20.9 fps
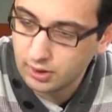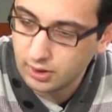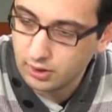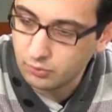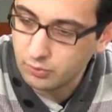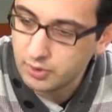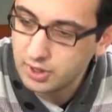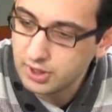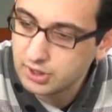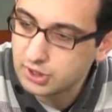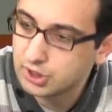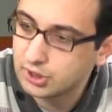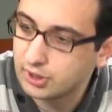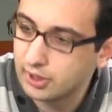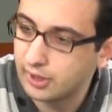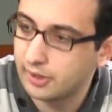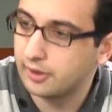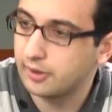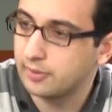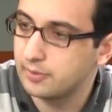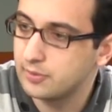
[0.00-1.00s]
in
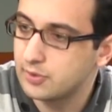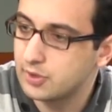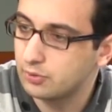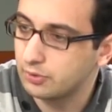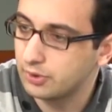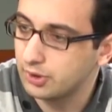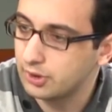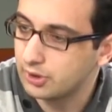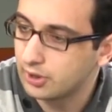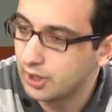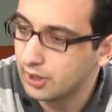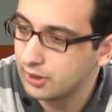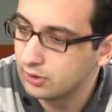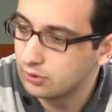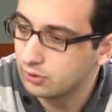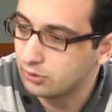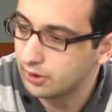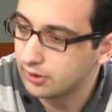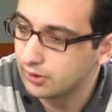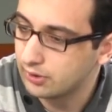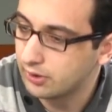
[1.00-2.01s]
which terms we
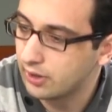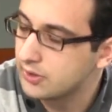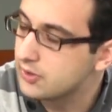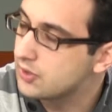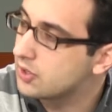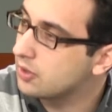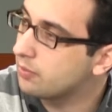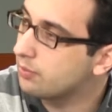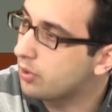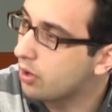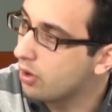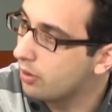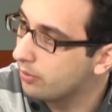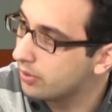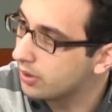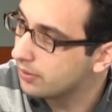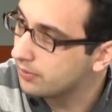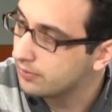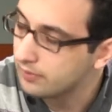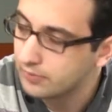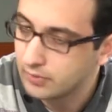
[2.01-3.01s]
try to address the
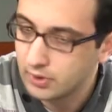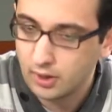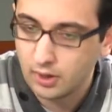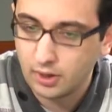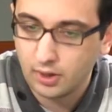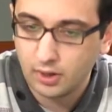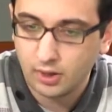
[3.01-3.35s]
problem.